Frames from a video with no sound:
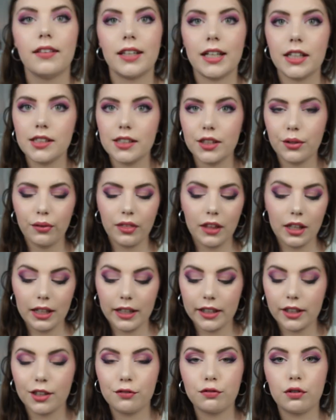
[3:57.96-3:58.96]
That's everything
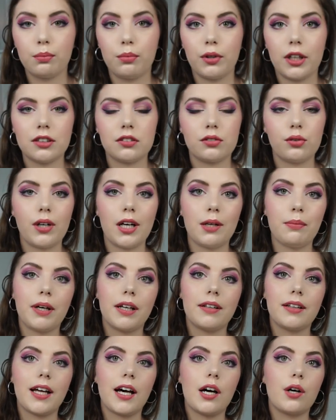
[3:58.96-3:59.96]
I got from Blush Tribe,
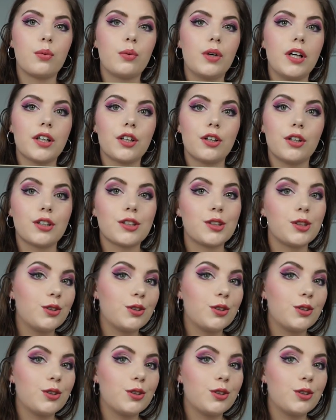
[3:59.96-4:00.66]
and now we're going